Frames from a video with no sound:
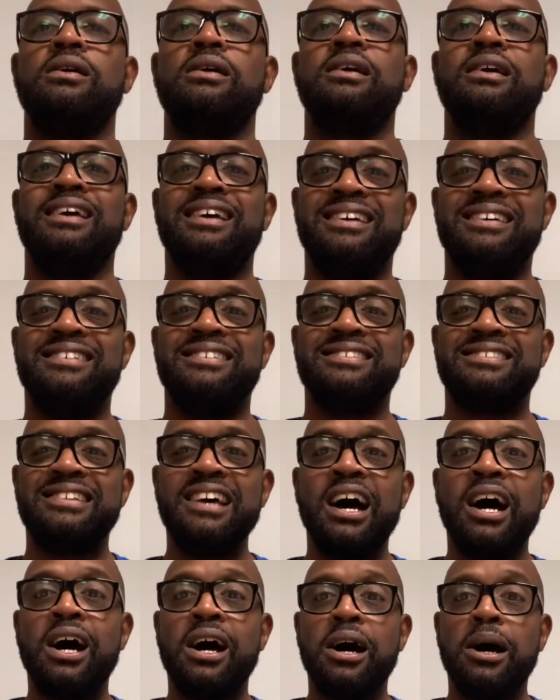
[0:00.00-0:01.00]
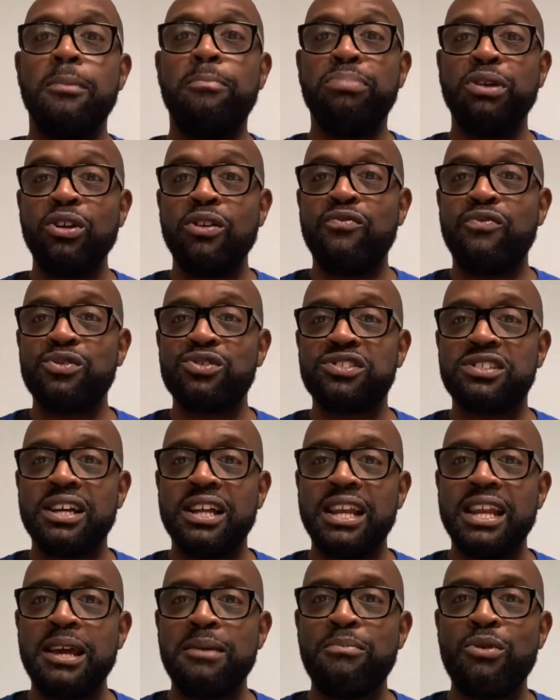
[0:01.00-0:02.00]
It's a beautiful
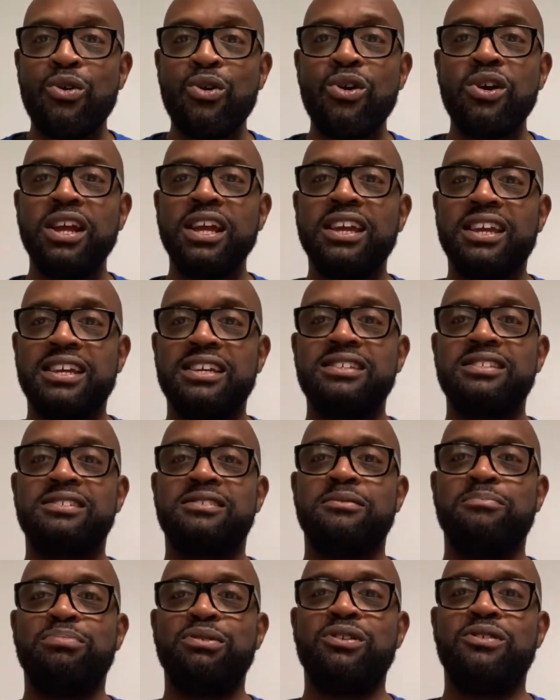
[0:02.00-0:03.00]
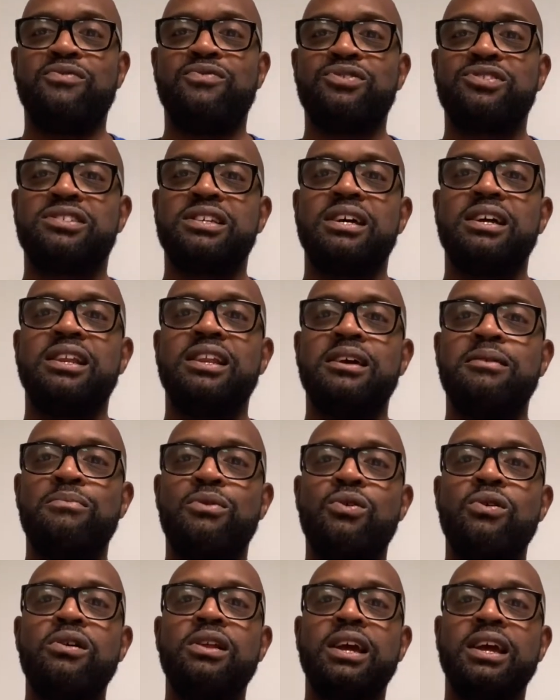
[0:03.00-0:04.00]
Sunday morning. It's a beautiful Sunday
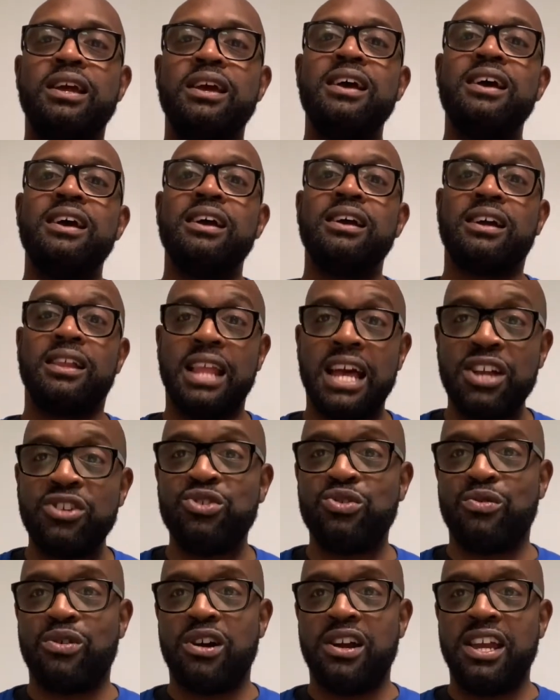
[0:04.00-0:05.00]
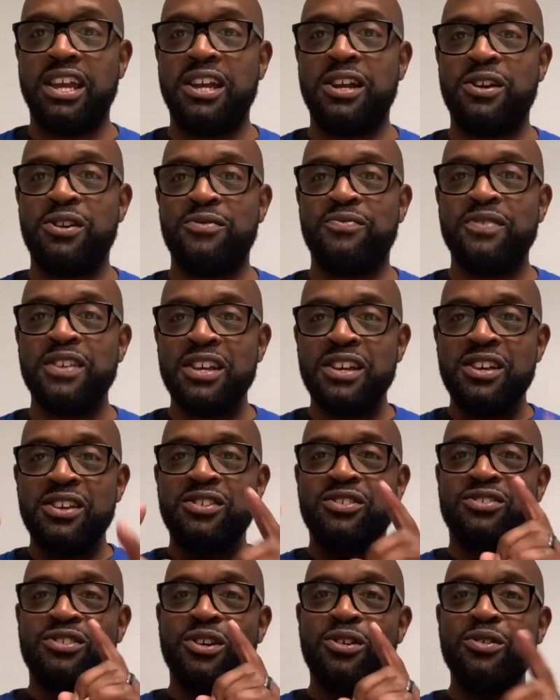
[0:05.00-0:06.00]
morning. Glad you are here.
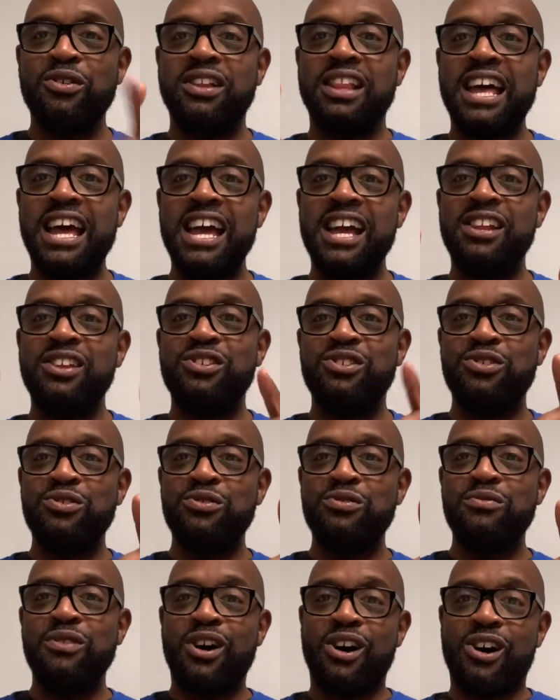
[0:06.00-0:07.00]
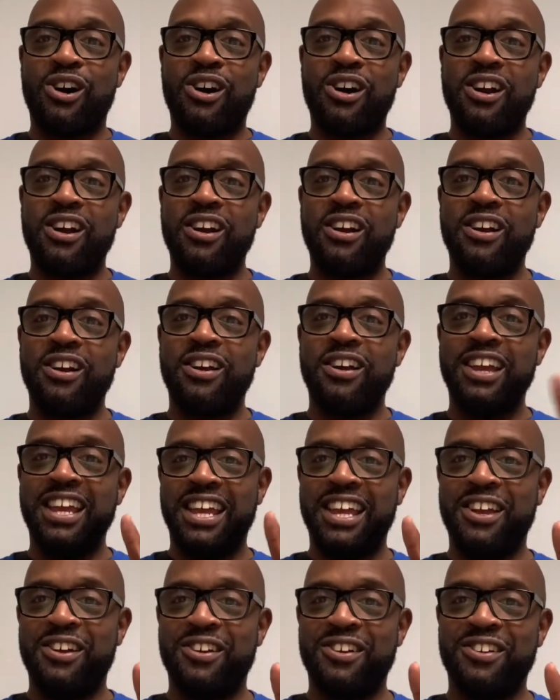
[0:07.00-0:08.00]
So glad you are
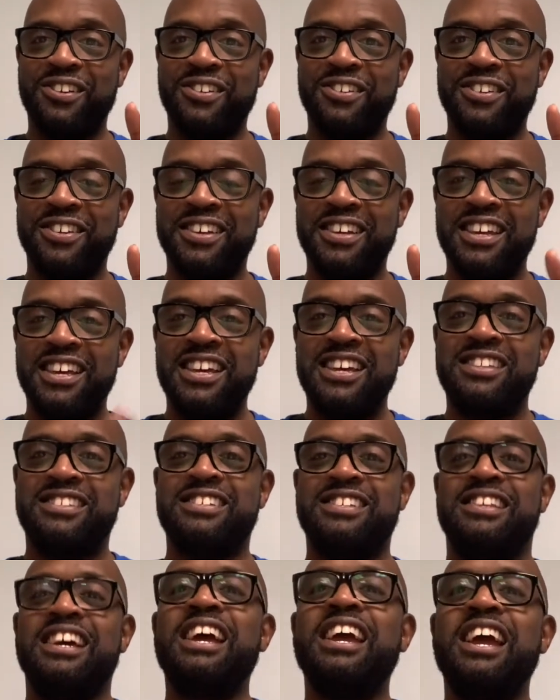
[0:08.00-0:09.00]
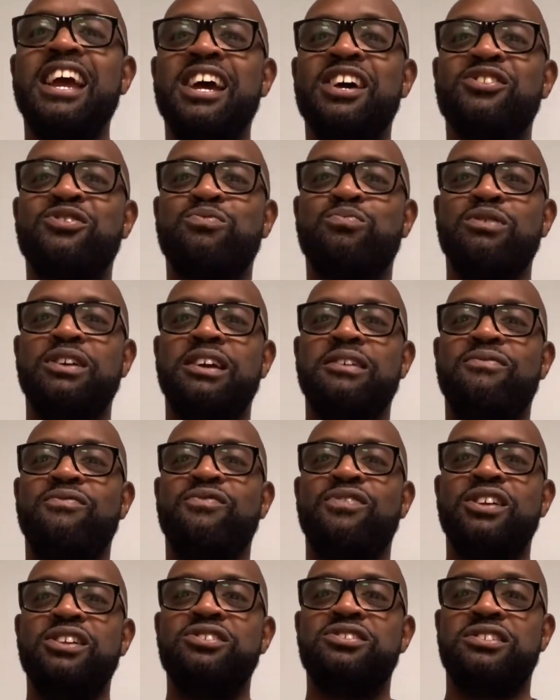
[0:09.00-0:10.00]
here. Today, as we
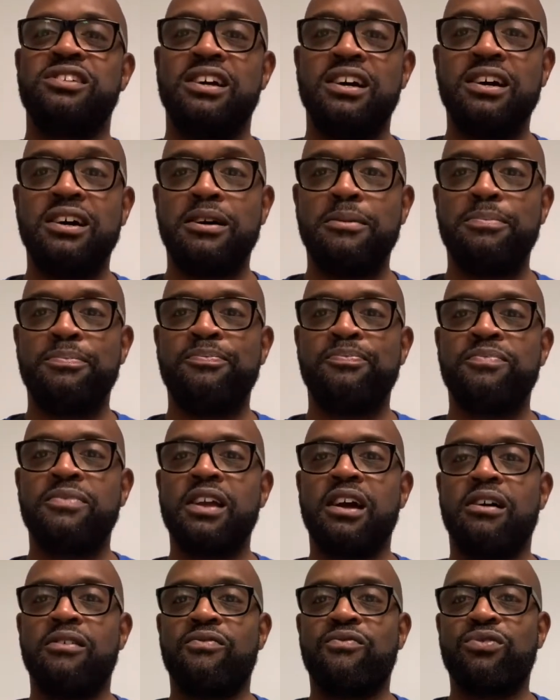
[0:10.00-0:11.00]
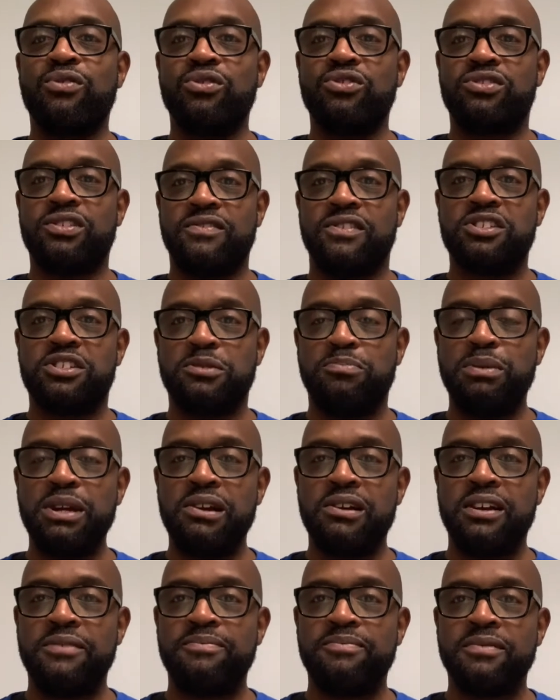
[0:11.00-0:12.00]
finish up our fruits of the
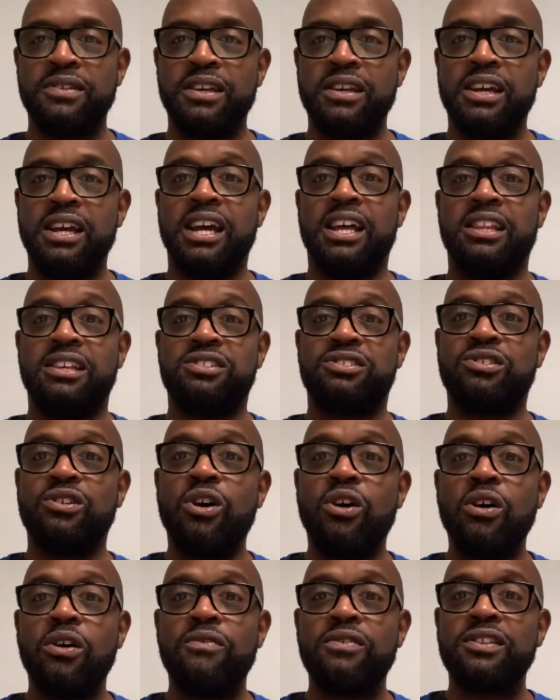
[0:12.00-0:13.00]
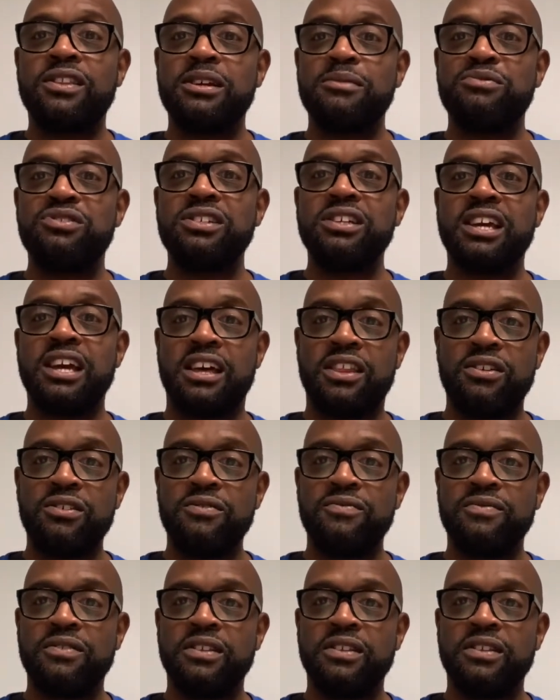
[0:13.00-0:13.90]
Spirit, and let's go over them together.